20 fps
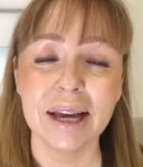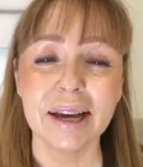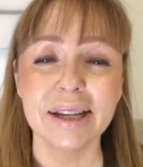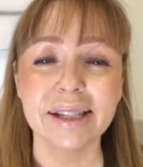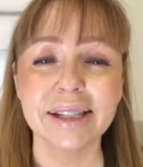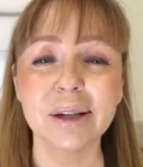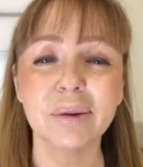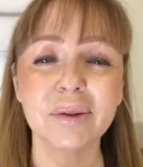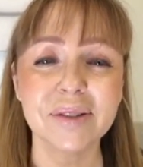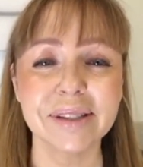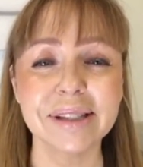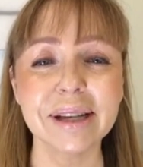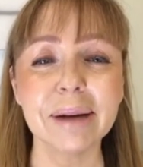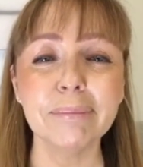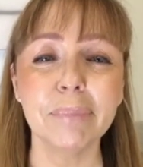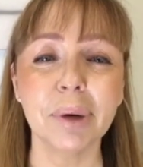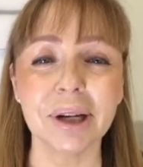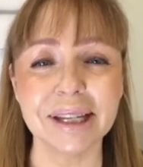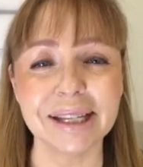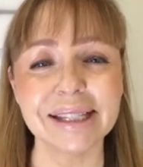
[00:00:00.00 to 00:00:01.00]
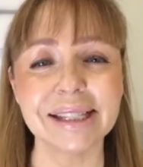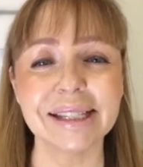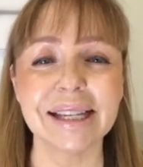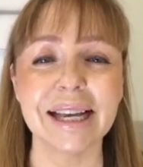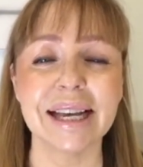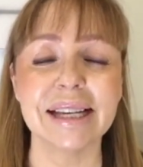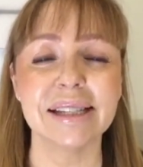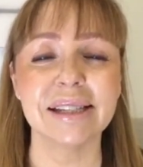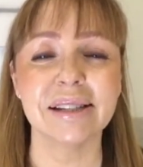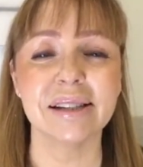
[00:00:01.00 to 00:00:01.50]
So if somebody
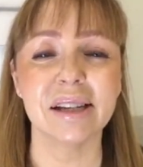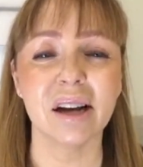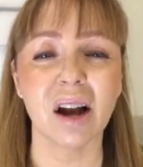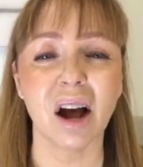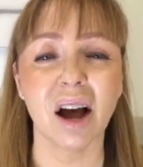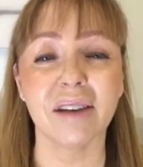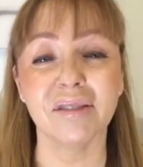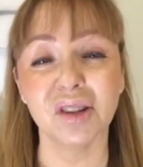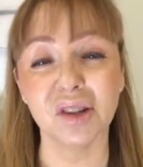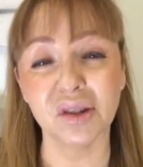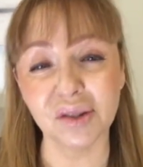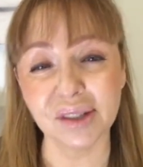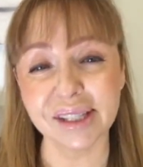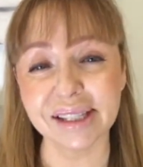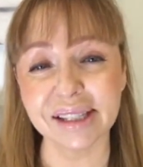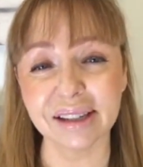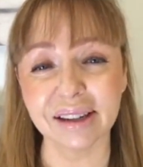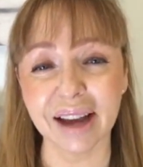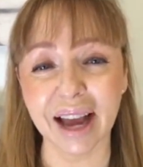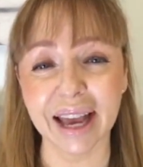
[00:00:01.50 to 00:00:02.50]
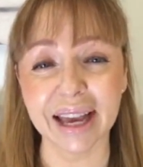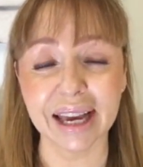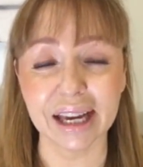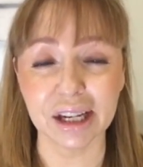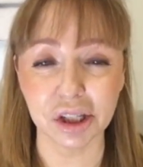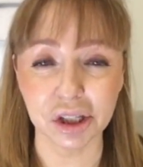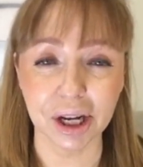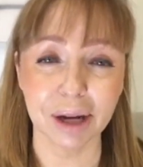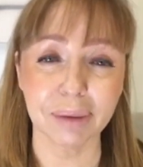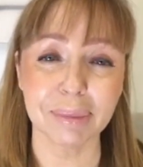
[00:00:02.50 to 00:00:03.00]
says that I've used
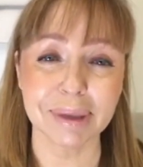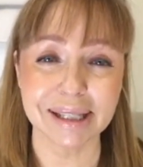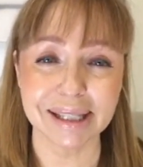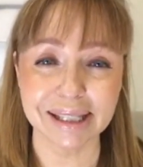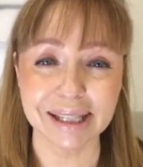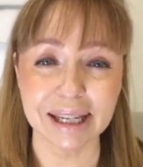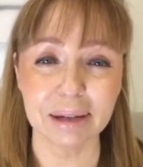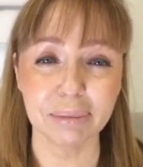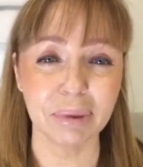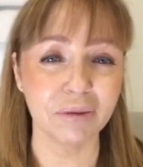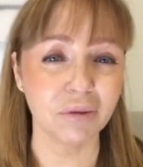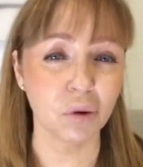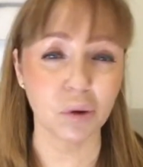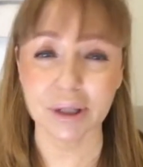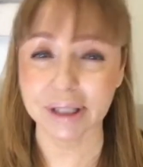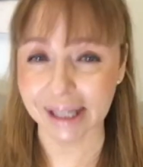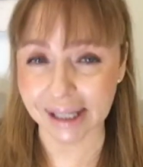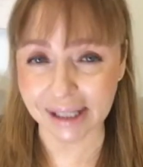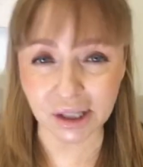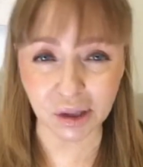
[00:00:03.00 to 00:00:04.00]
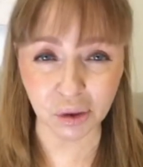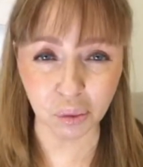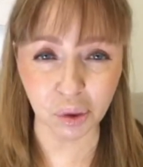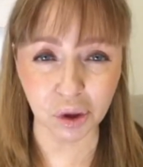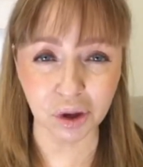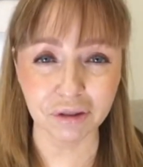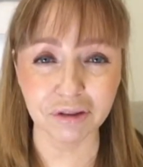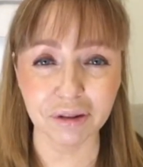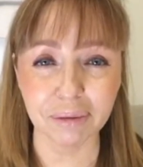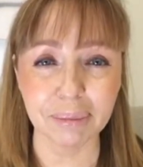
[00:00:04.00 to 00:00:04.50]
AHA on my skin before, it doesn't
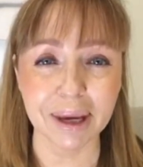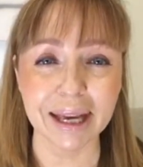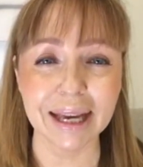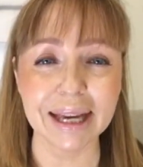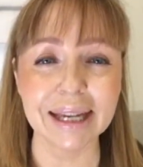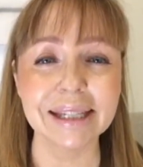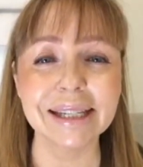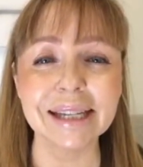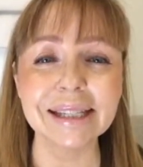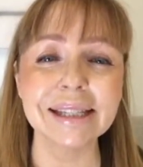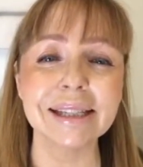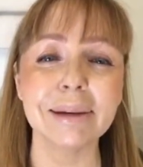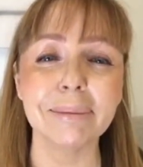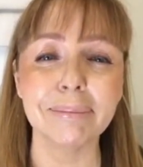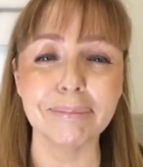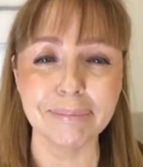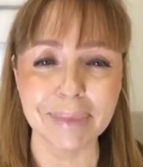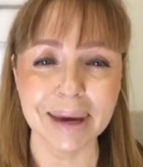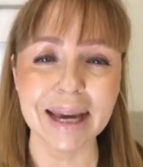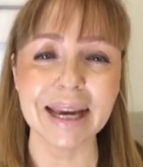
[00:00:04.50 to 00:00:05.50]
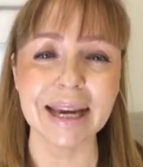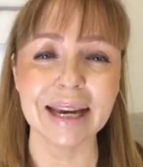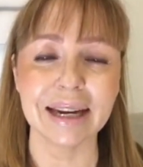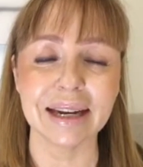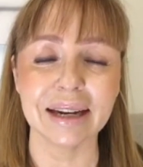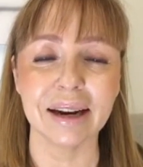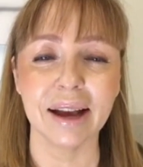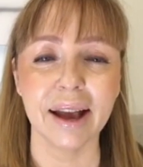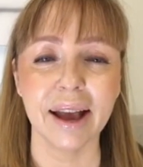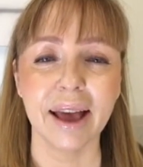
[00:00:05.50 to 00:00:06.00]
work for me, it doesn't
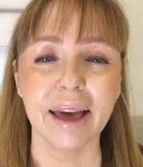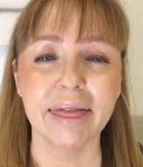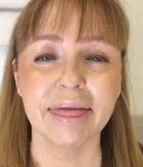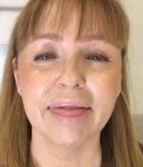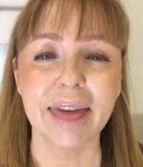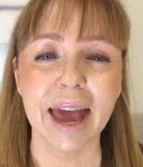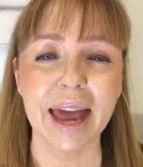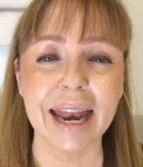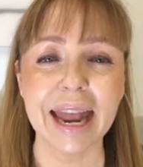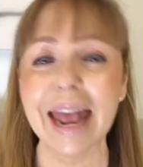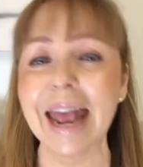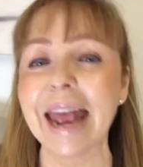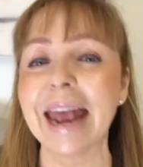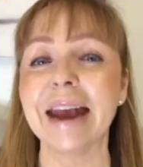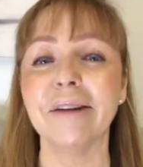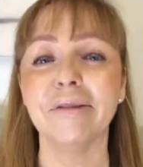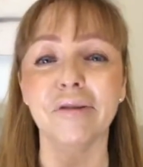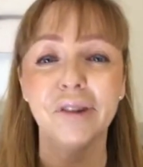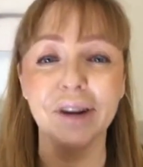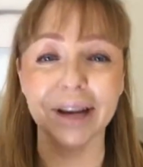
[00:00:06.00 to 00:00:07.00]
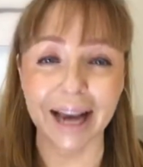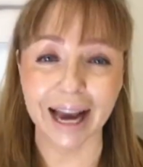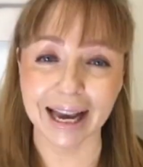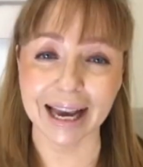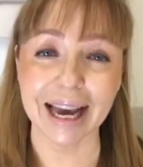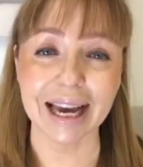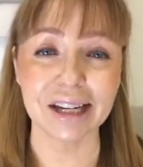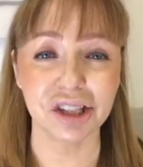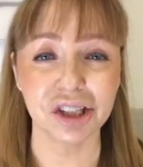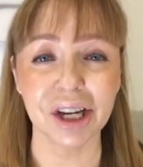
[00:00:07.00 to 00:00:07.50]
mean that every
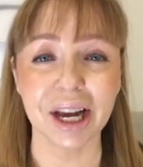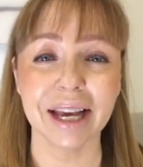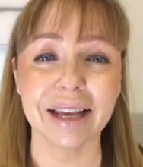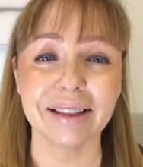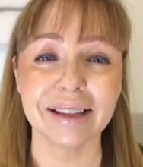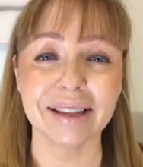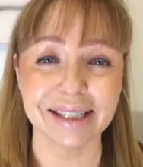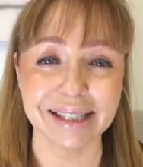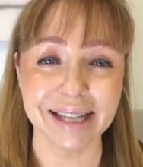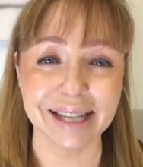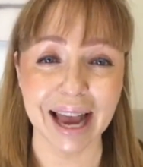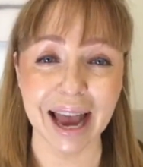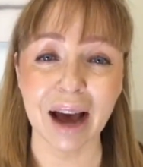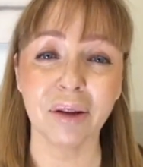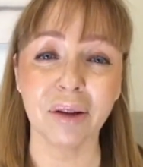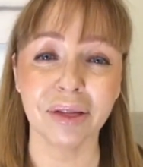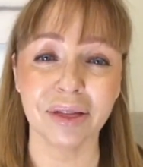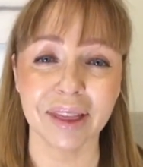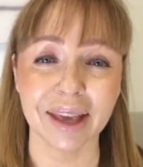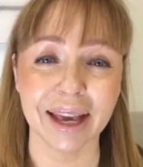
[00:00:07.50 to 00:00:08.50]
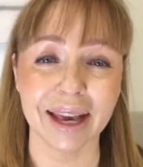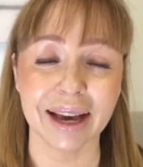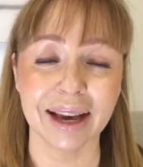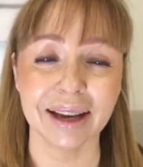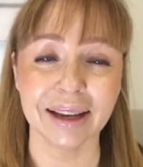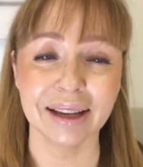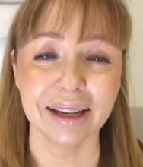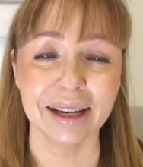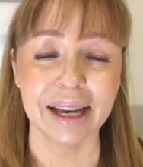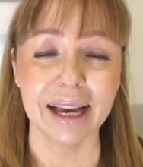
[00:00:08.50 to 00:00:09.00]
AHA that's out
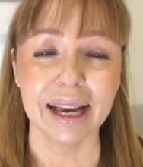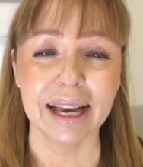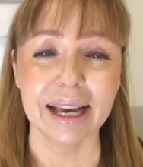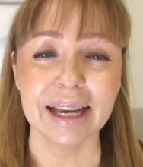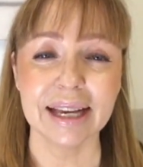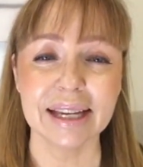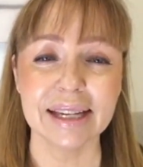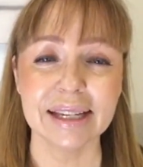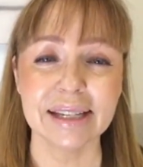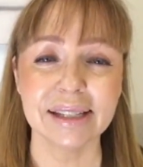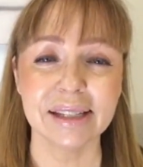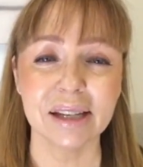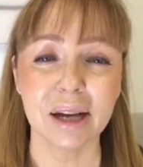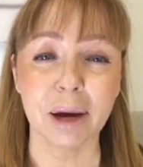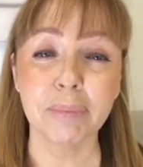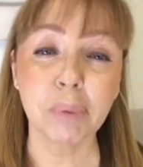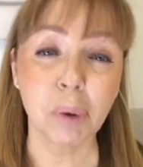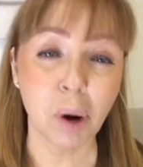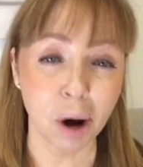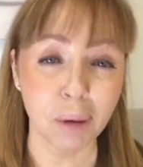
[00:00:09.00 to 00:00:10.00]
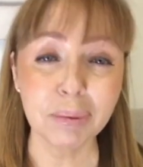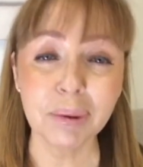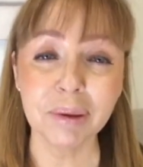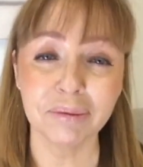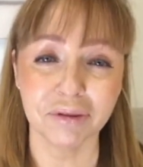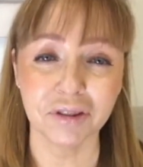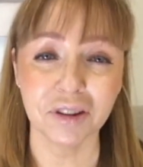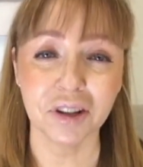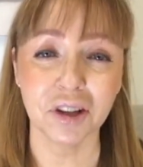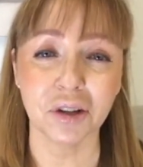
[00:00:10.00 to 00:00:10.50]
there is a problem
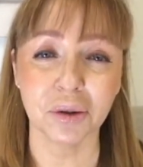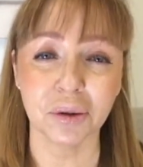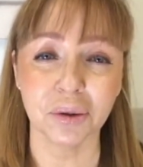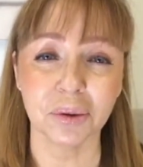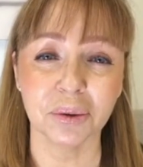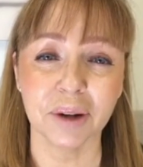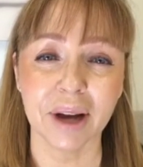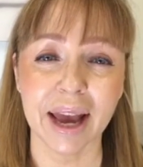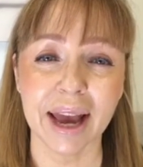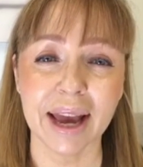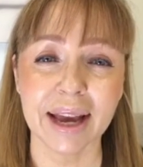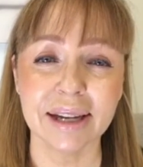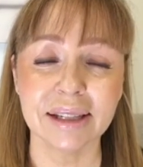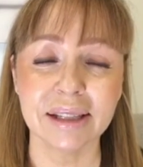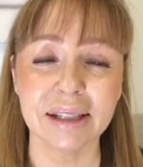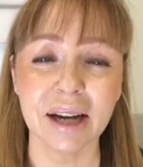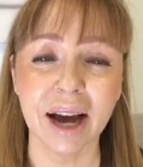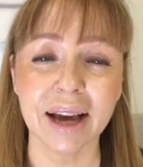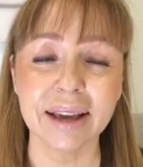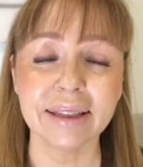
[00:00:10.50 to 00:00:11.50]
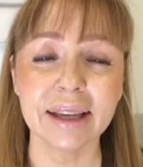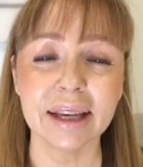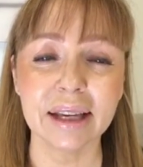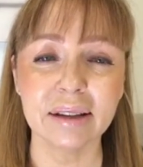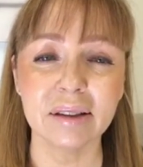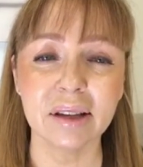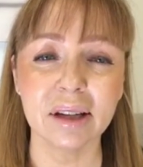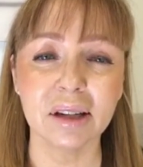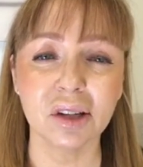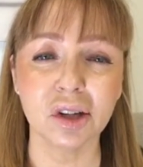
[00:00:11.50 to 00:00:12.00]
for you. And I think
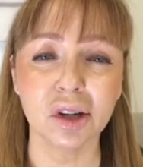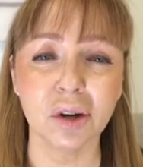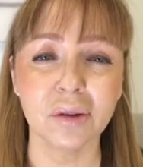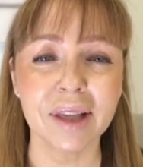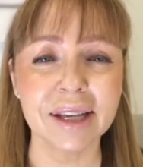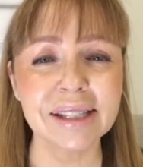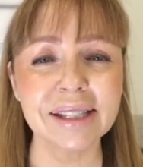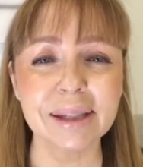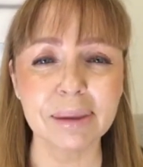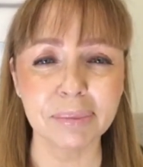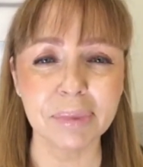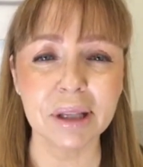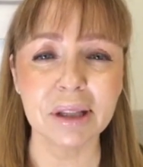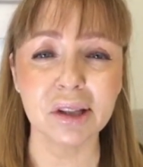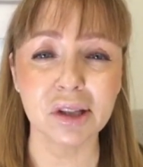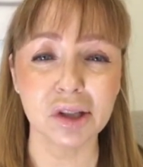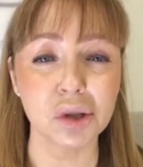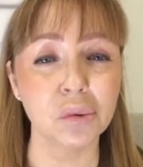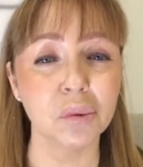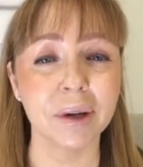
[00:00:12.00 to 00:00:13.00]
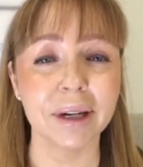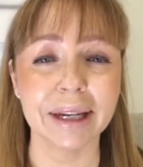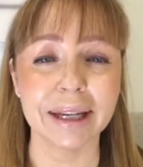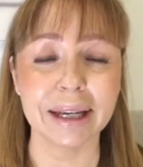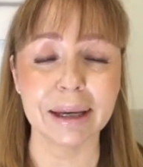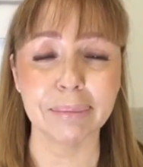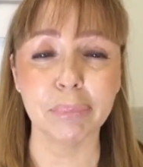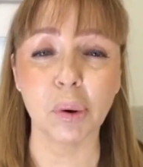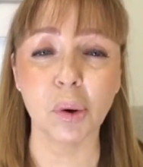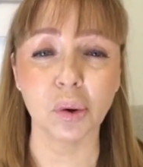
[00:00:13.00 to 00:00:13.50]
that, that's something that's really
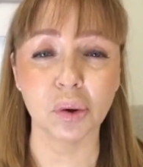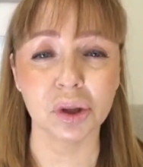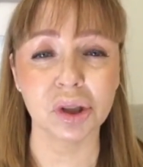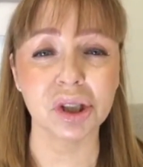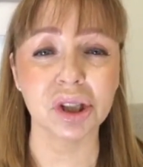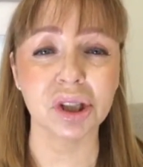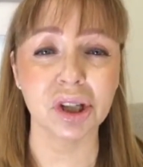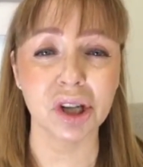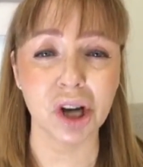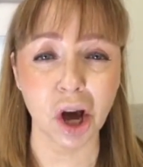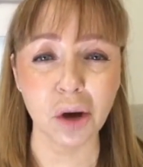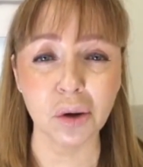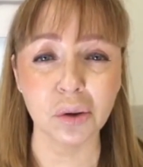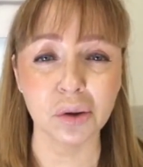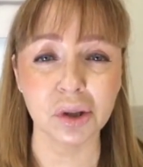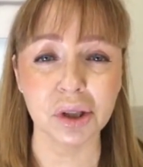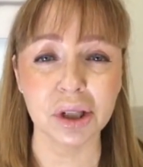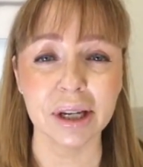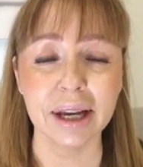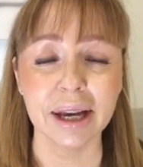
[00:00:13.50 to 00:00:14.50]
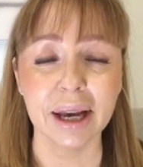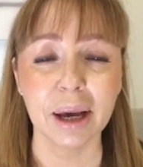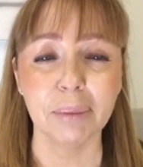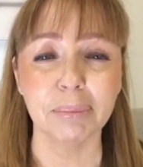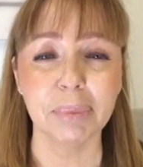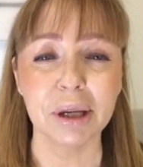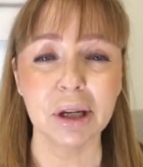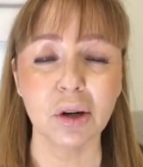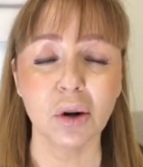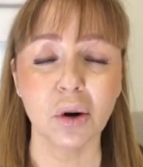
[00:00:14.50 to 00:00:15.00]
important to note,
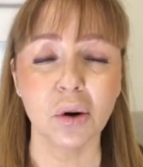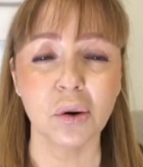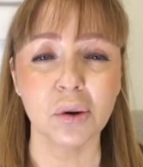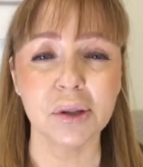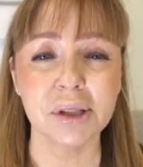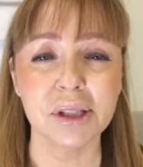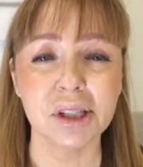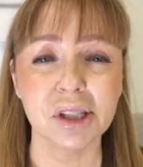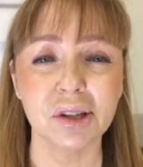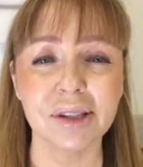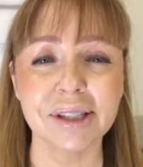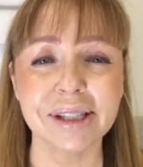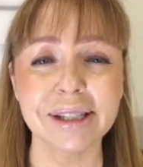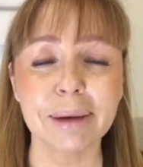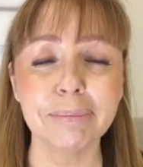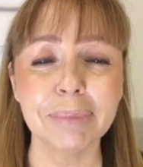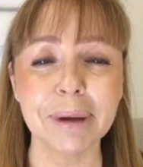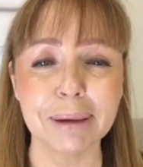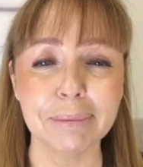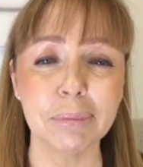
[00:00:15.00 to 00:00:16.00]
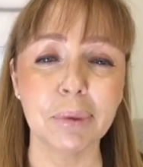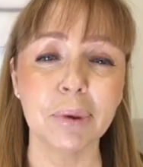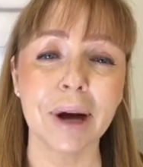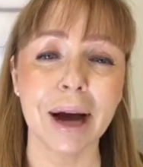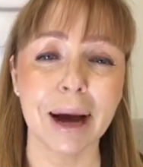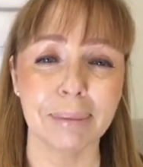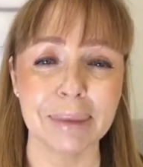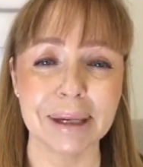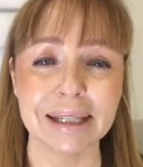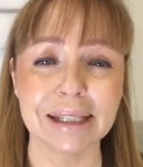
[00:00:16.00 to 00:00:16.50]
because, some people
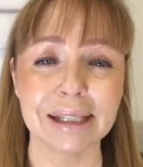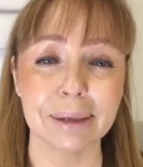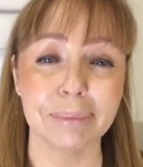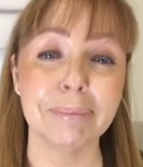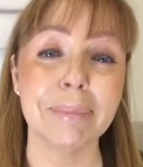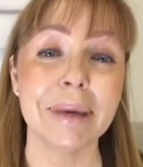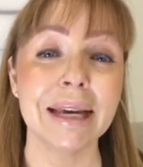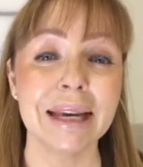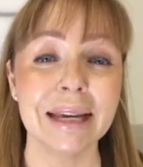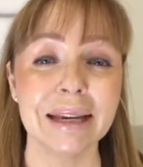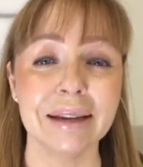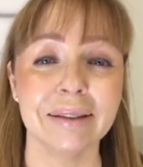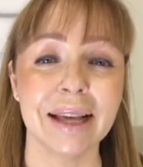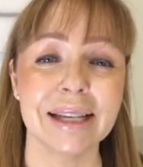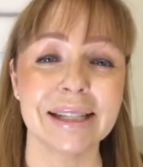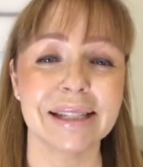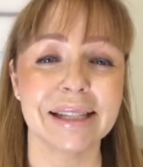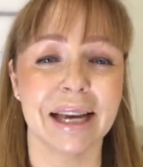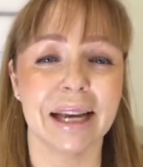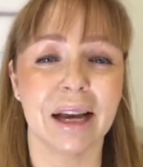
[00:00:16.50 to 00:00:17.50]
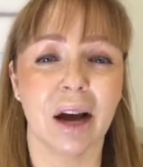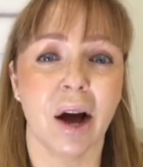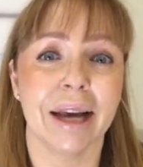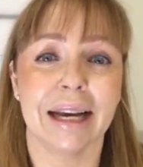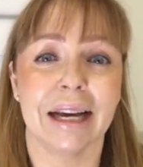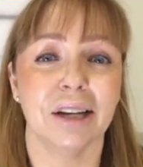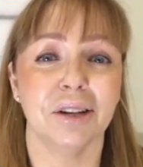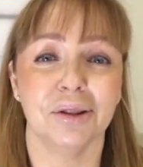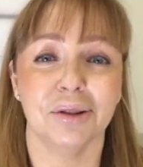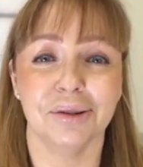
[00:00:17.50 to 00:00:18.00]
come in to me and they say, I
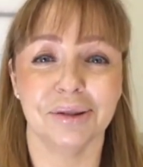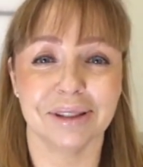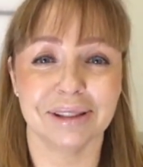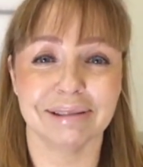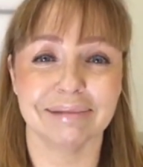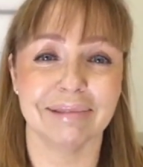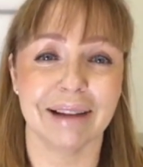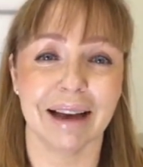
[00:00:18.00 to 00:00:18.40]
can't use,